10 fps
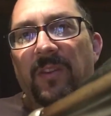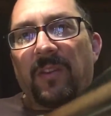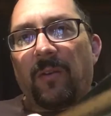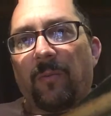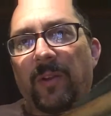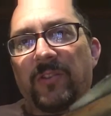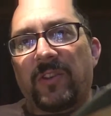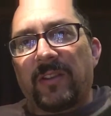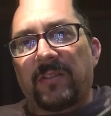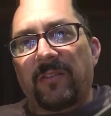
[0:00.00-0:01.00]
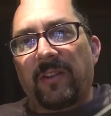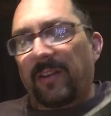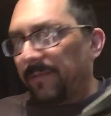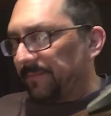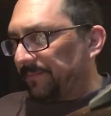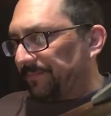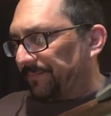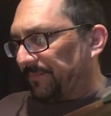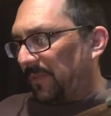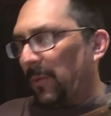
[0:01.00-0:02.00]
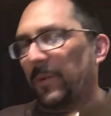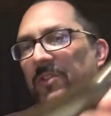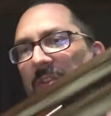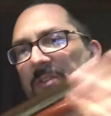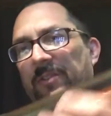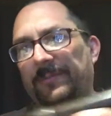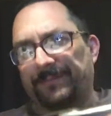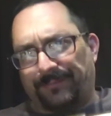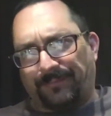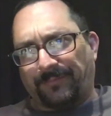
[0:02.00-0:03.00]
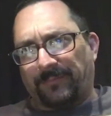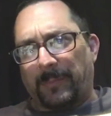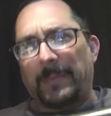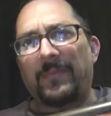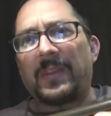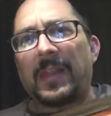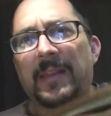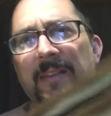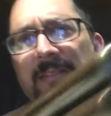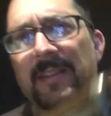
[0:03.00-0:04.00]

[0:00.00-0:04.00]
Winchester here, the Winchester is